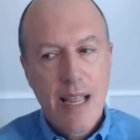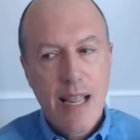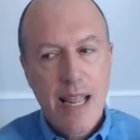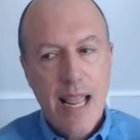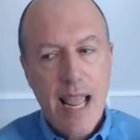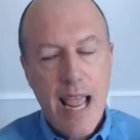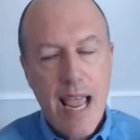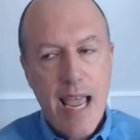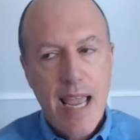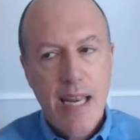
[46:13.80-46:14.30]

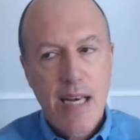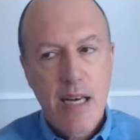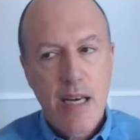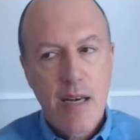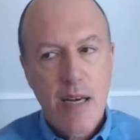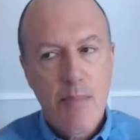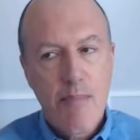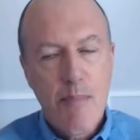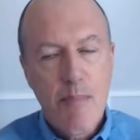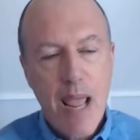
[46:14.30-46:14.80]

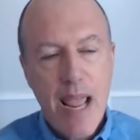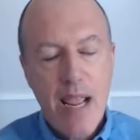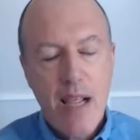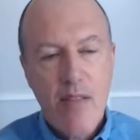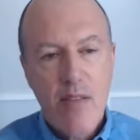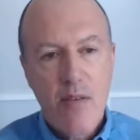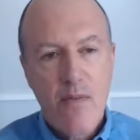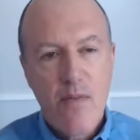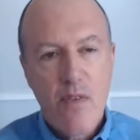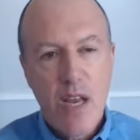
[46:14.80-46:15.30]
can
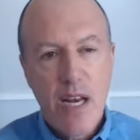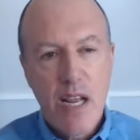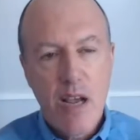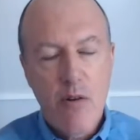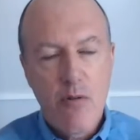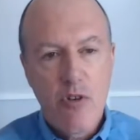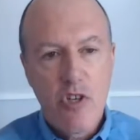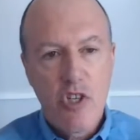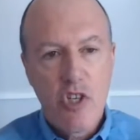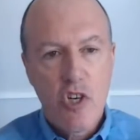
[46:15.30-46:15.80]
make the
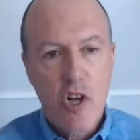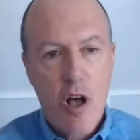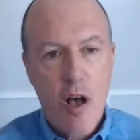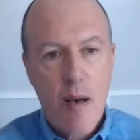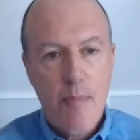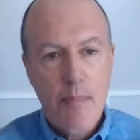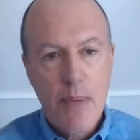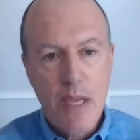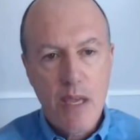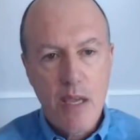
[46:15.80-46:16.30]
video
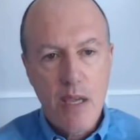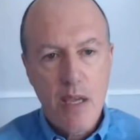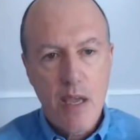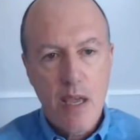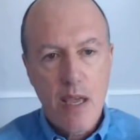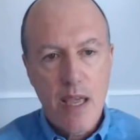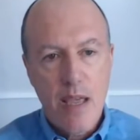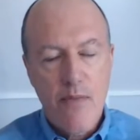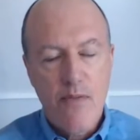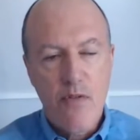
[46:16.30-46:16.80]

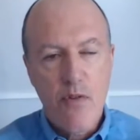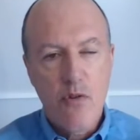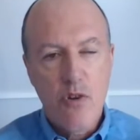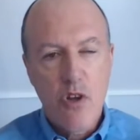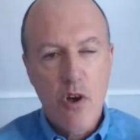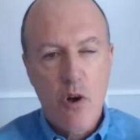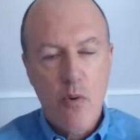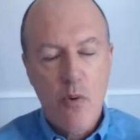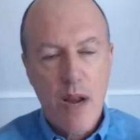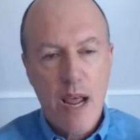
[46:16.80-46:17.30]
choppy if you
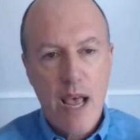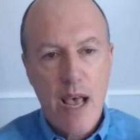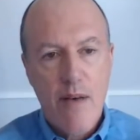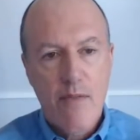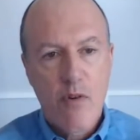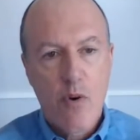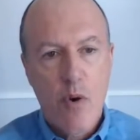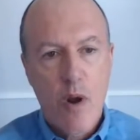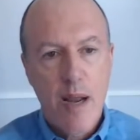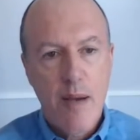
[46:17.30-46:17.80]
don't
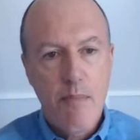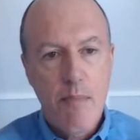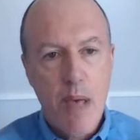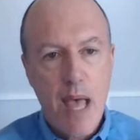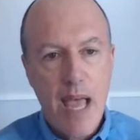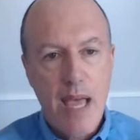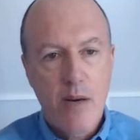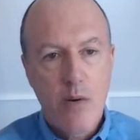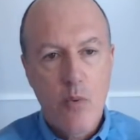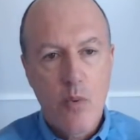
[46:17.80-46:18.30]
have great
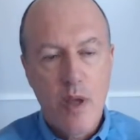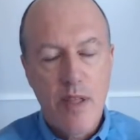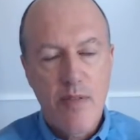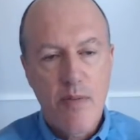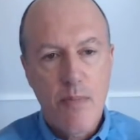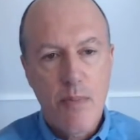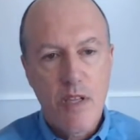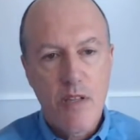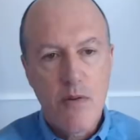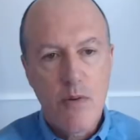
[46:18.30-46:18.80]
bandwidth
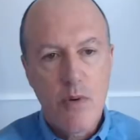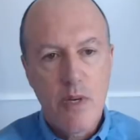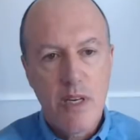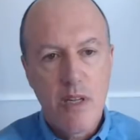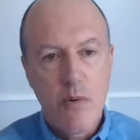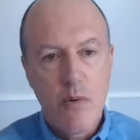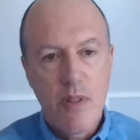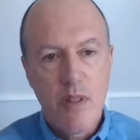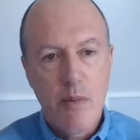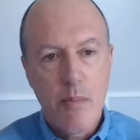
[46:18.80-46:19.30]
between
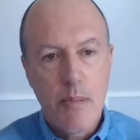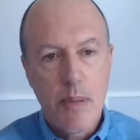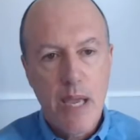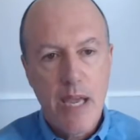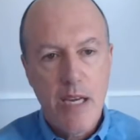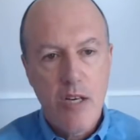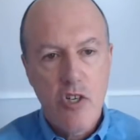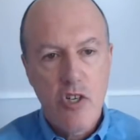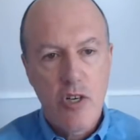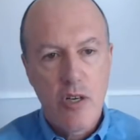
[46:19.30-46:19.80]
you and the
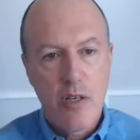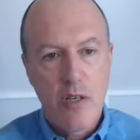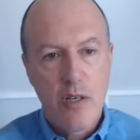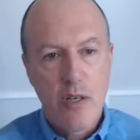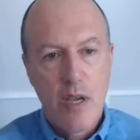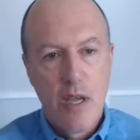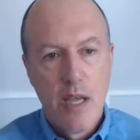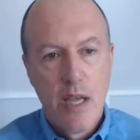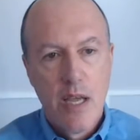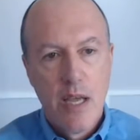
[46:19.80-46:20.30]
patient,
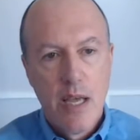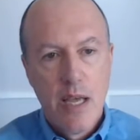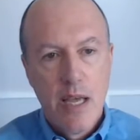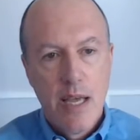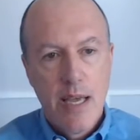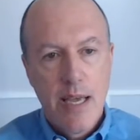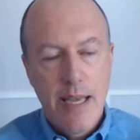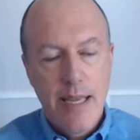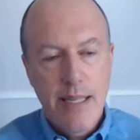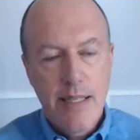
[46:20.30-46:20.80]

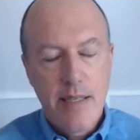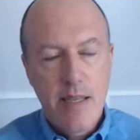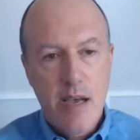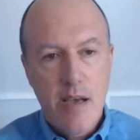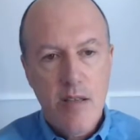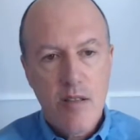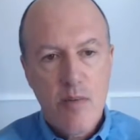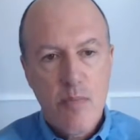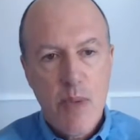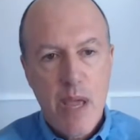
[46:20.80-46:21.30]
it
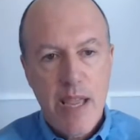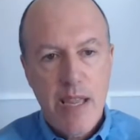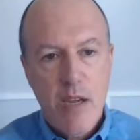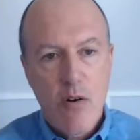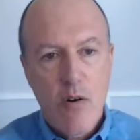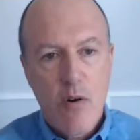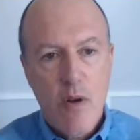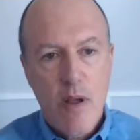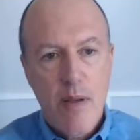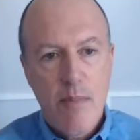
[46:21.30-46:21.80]
does make
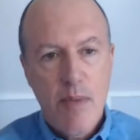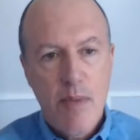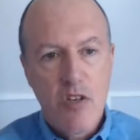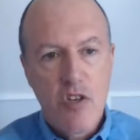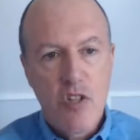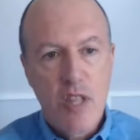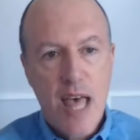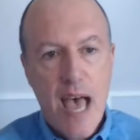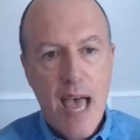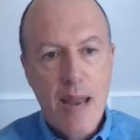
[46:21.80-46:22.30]
your
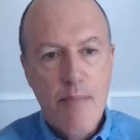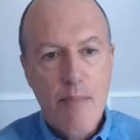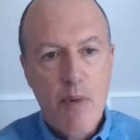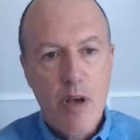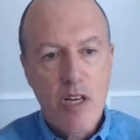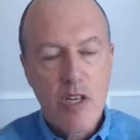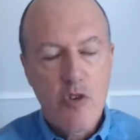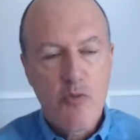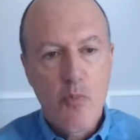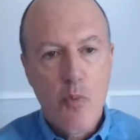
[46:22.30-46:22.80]
image that
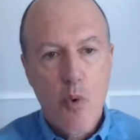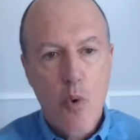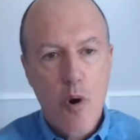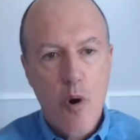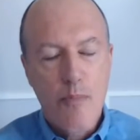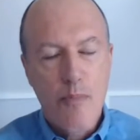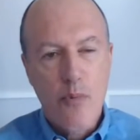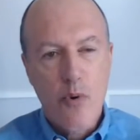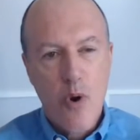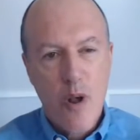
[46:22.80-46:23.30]
much
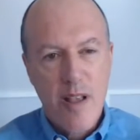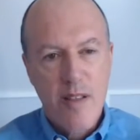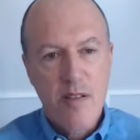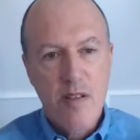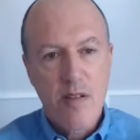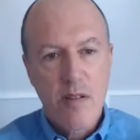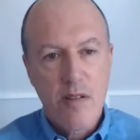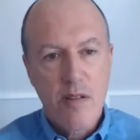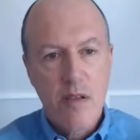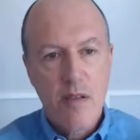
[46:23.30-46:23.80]
more
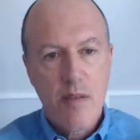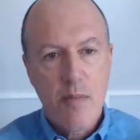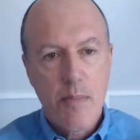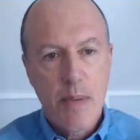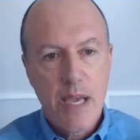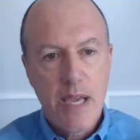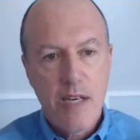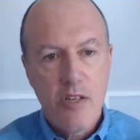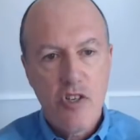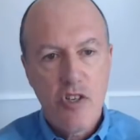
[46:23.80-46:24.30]
present to the
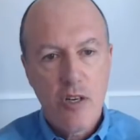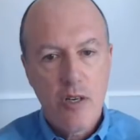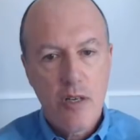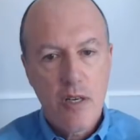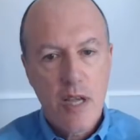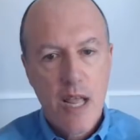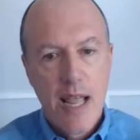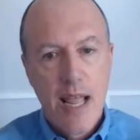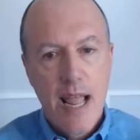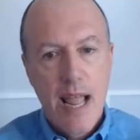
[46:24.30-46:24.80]

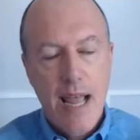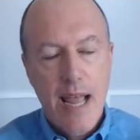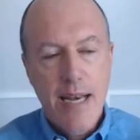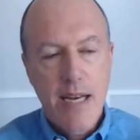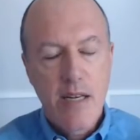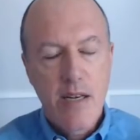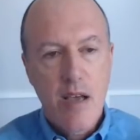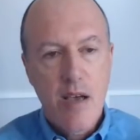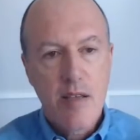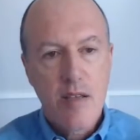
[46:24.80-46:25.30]
patient, and
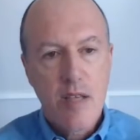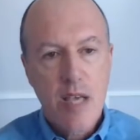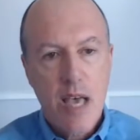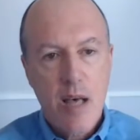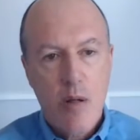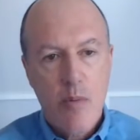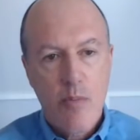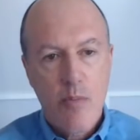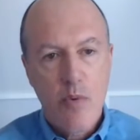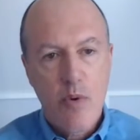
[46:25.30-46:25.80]
it does
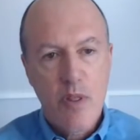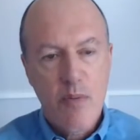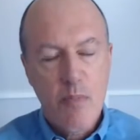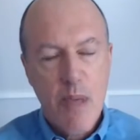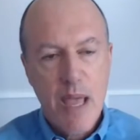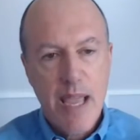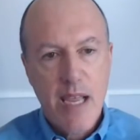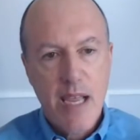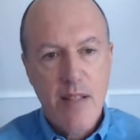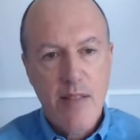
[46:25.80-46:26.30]
help with
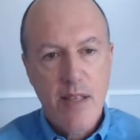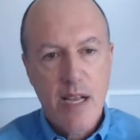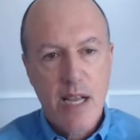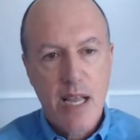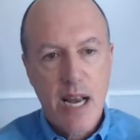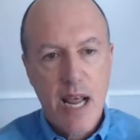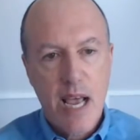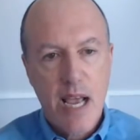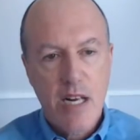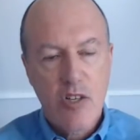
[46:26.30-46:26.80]
making the
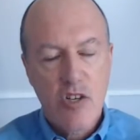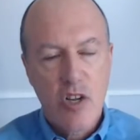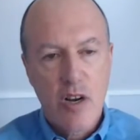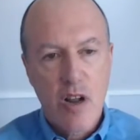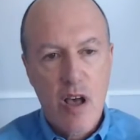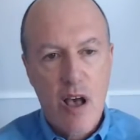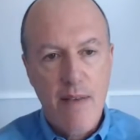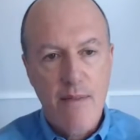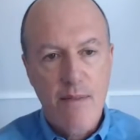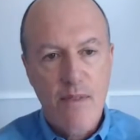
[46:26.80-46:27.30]

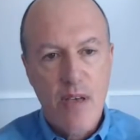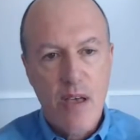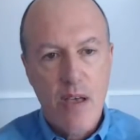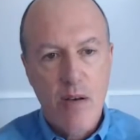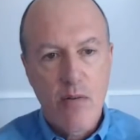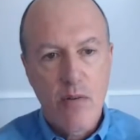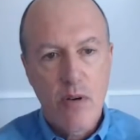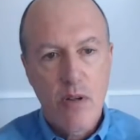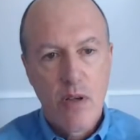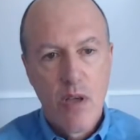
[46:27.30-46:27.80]
connection, I've
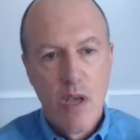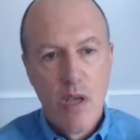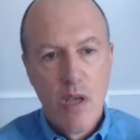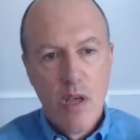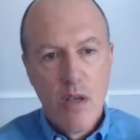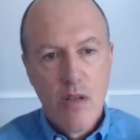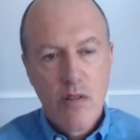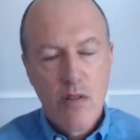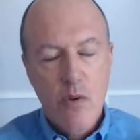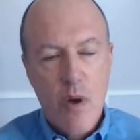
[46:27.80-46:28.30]
found.
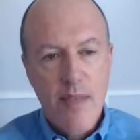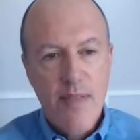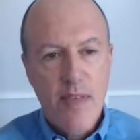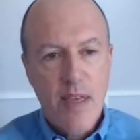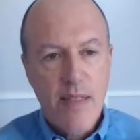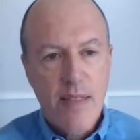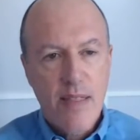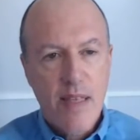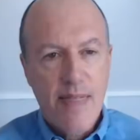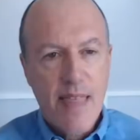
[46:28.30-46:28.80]
So I
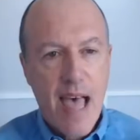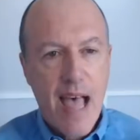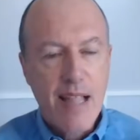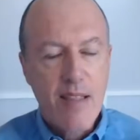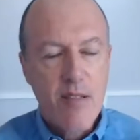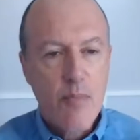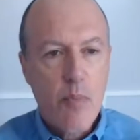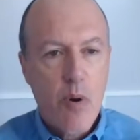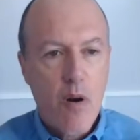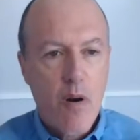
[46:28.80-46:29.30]
think that
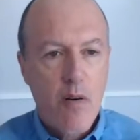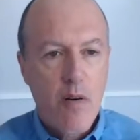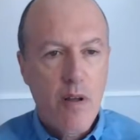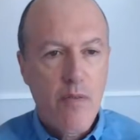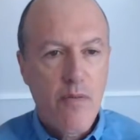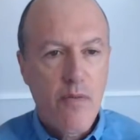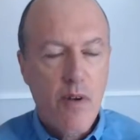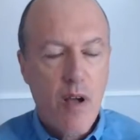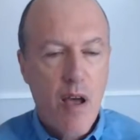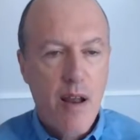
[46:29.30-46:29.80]
that's part
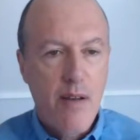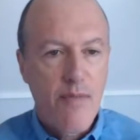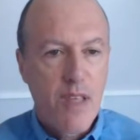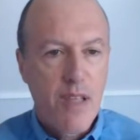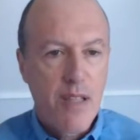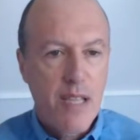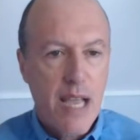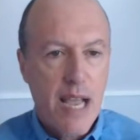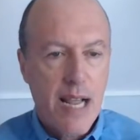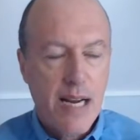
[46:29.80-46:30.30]
of kind of
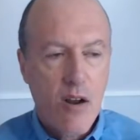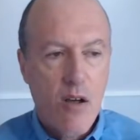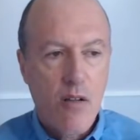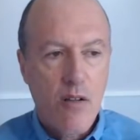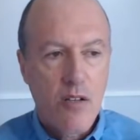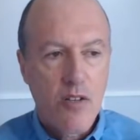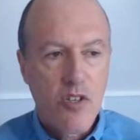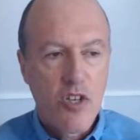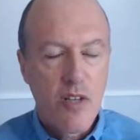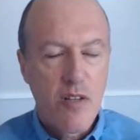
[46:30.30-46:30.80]
the
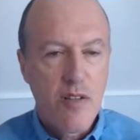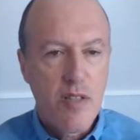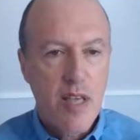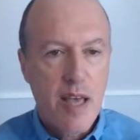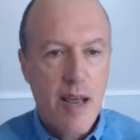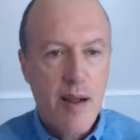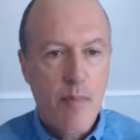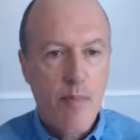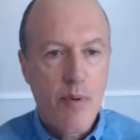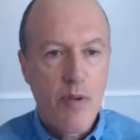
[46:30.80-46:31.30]
technology
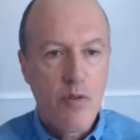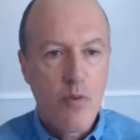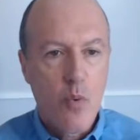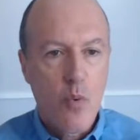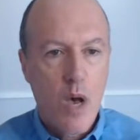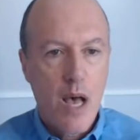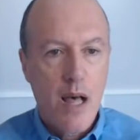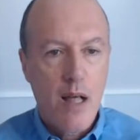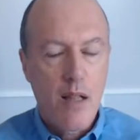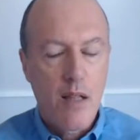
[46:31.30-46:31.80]
setup as
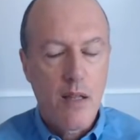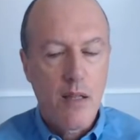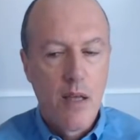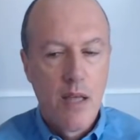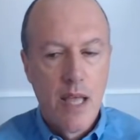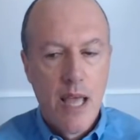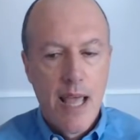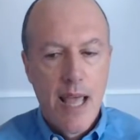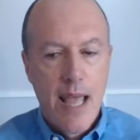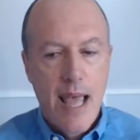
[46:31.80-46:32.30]
well.
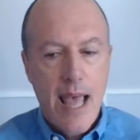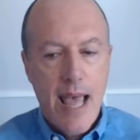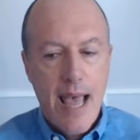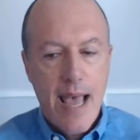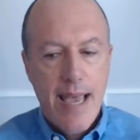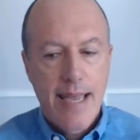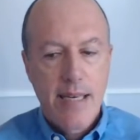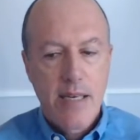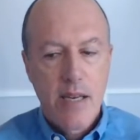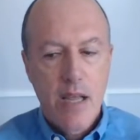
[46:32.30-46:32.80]

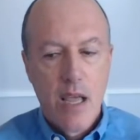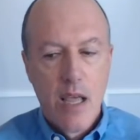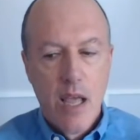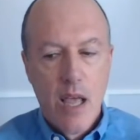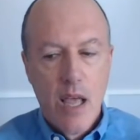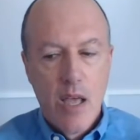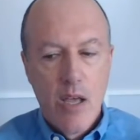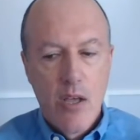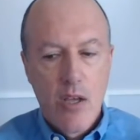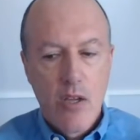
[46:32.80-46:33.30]
And,
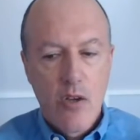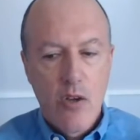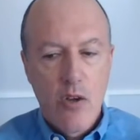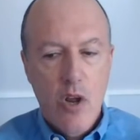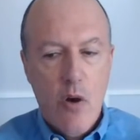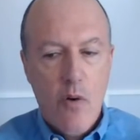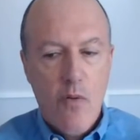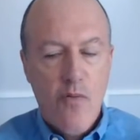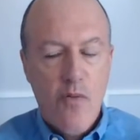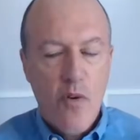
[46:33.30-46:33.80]

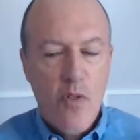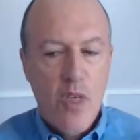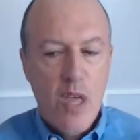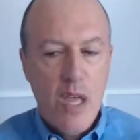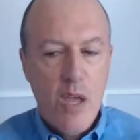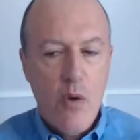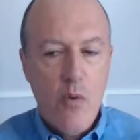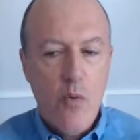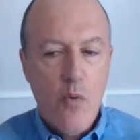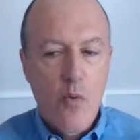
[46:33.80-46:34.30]
for
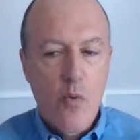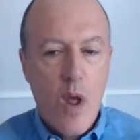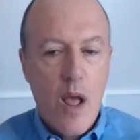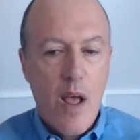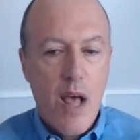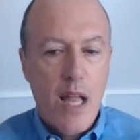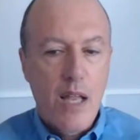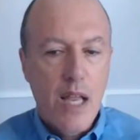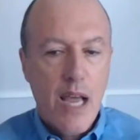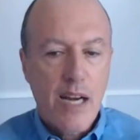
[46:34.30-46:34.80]
the
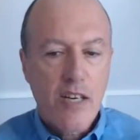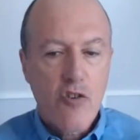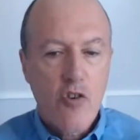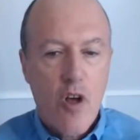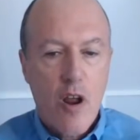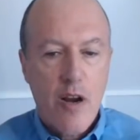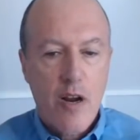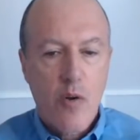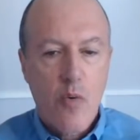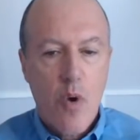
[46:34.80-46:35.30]

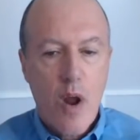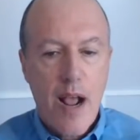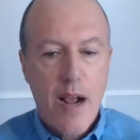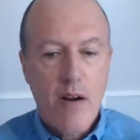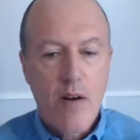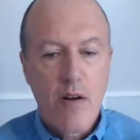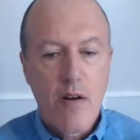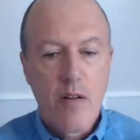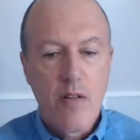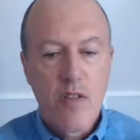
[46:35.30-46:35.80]
electronic
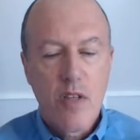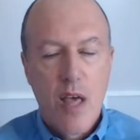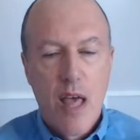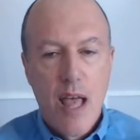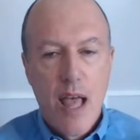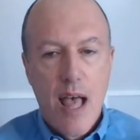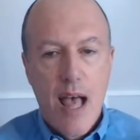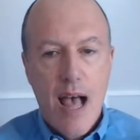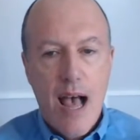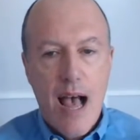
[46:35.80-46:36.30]
records,
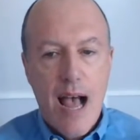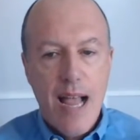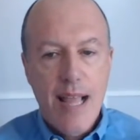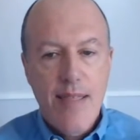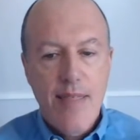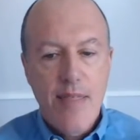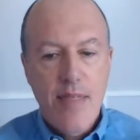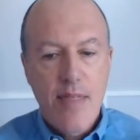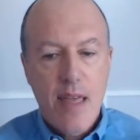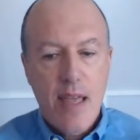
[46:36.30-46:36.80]
I
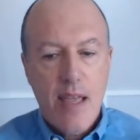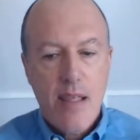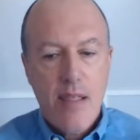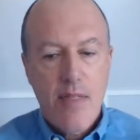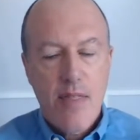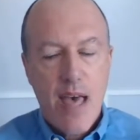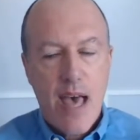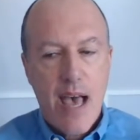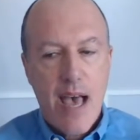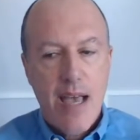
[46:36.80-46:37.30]

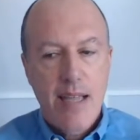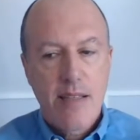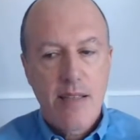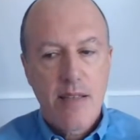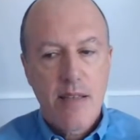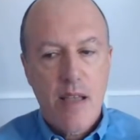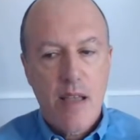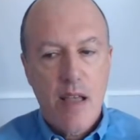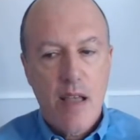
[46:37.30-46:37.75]
think that